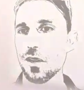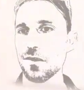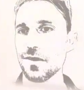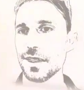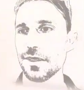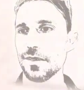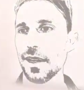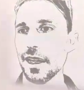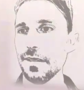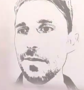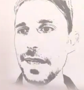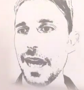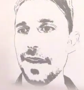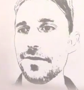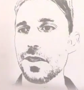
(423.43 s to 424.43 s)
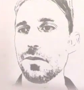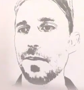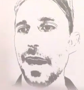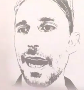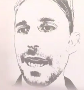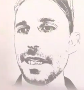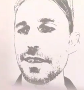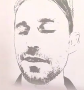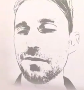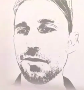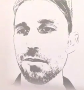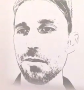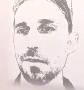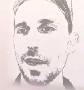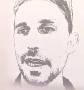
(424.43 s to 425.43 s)
over the run, we have the rise
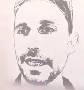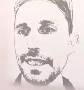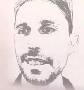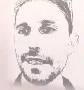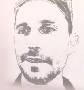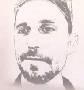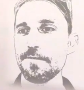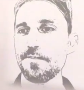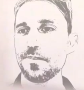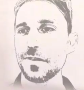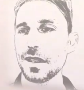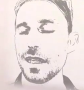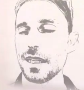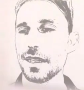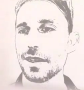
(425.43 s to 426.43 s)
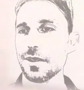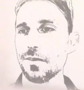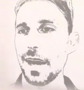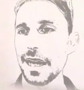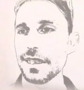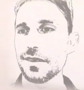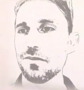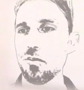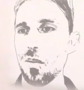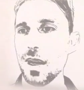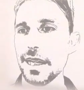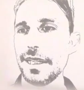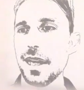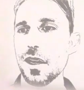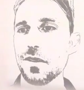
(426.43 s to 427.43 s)
of 1
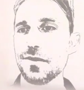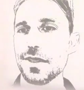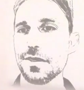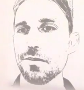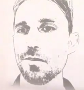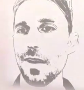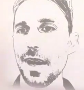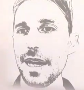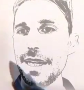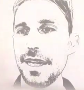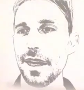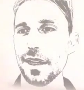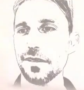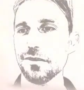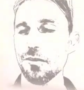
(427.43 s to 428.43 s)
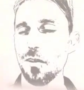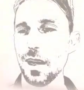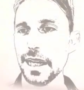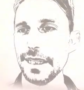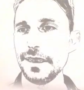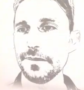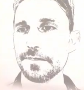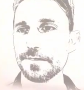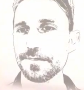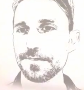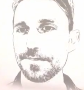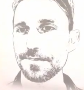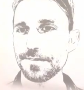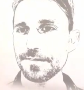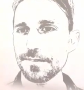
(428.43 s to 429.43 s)
over the run of 1.
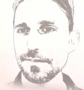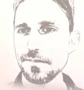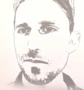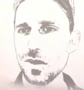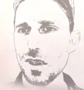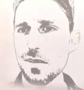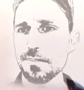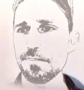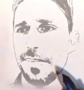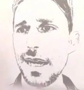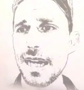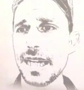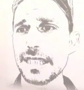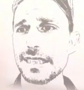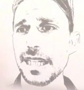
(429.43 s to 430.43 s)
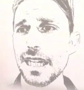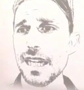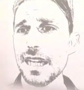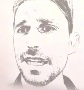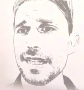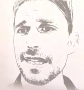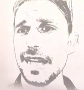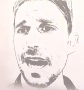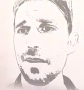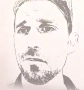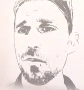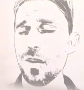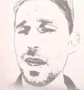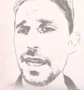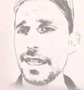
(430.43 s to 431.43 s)
But that
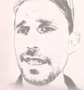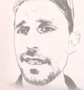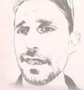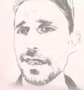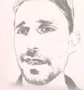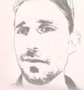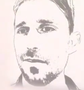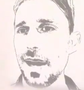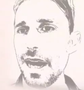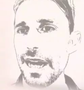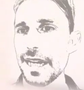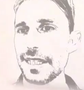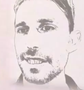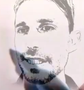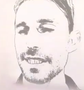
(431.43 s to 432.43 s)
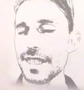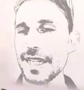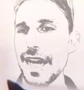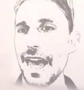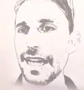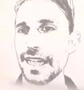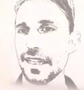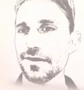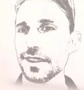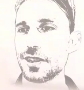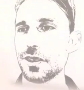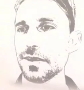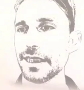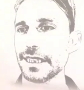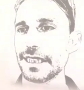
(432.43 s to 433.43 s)
1, the rise is negative. It's
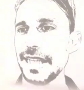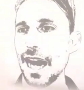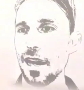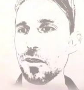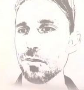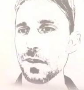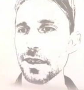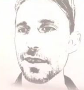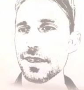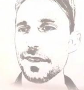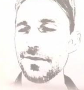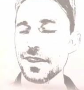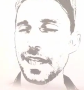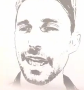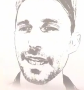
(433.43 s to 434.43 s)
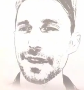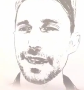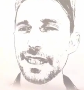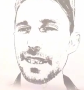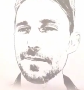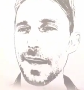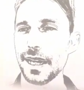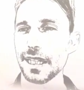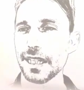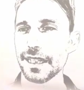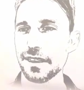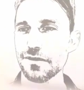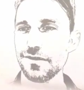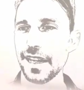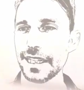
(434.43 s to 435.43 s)
going downwards if you kind of think about it
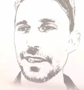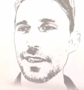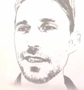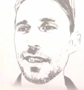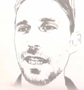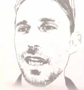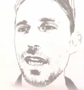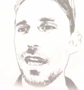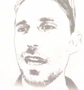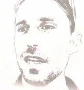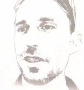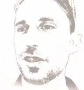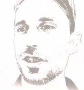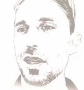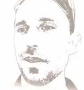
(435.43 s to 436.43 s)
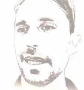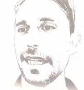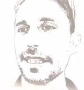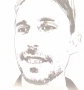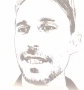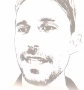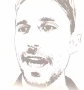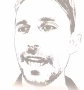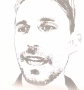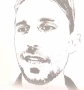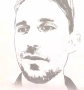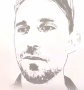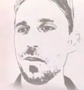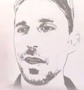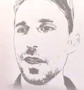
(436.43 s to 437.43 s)
like a vector. So it's
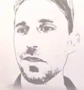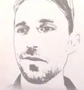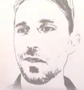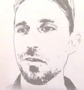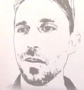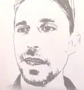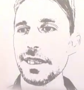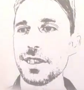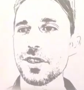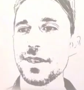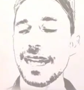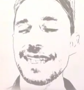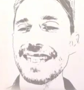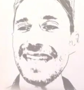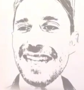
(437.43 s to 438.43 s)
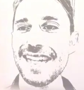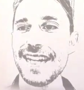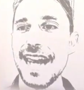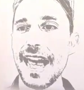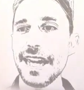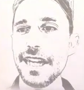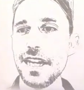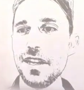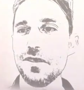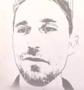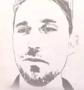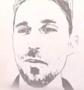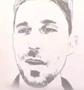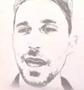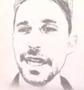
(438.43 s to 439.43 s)
negative 1 over 1. So that's negative
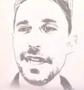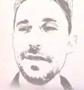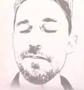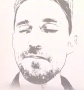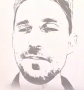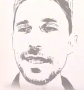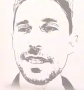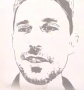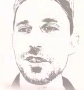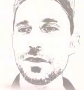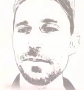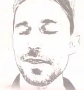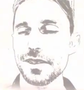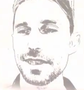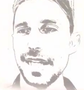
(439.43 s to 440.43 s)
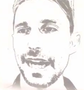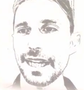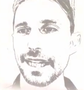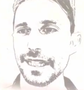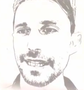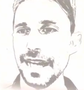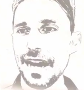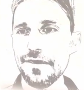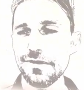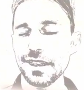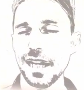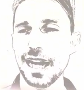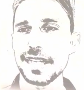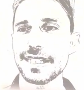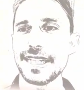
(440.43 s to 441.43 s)
1 meters per second. That
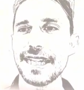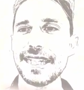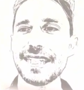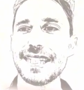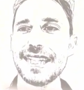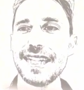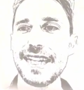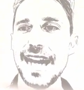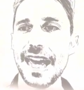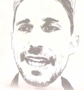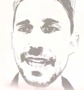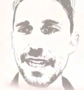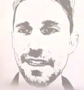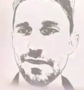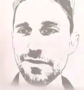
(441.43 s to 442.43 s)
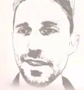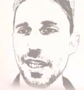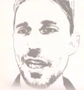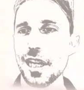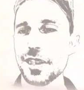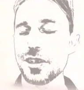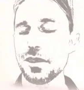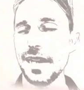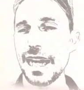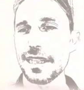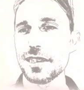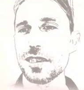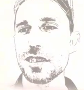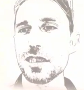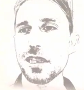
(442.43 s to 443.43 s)
velocity is negative. So
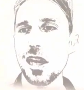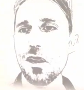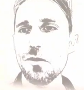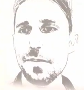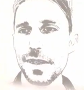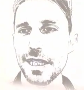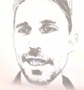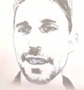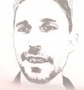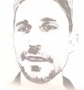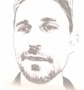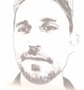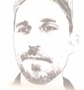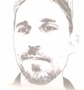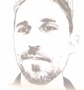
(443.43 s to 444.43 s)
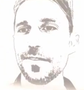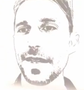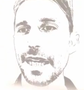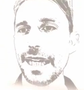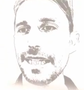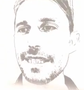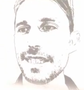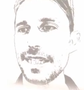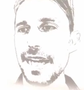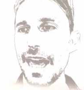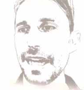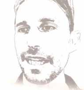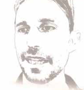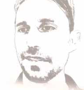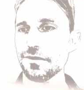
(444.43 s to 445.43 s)
that slope here is
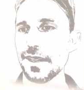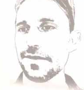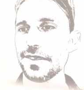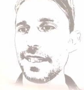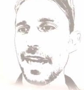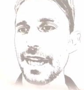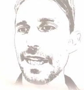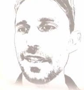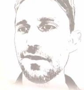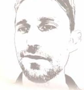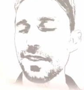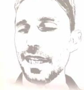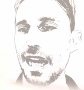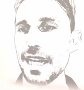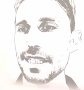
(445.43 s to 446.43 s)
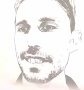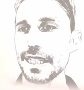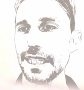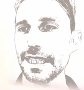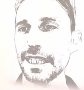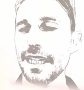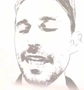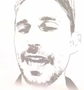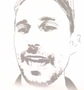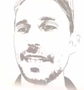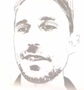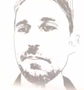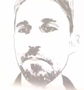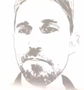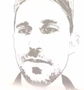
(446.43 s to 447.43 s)
negative. We have a negative velocity.
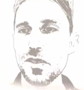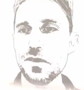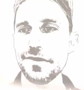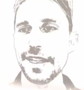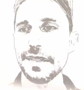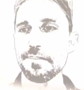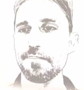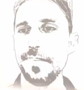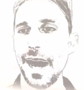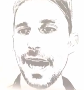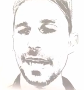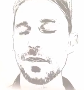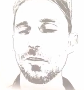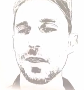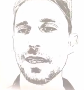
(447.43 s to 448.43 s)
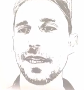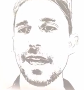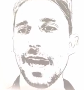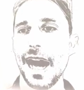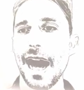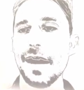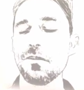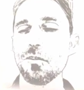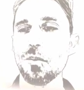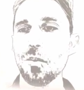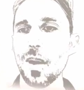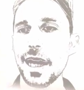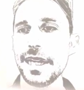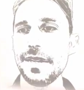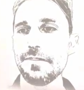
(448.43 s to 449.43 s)
It's moving backward at
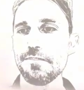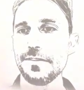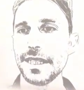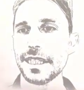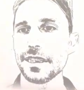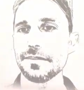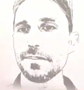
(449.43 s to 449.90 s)
1 meter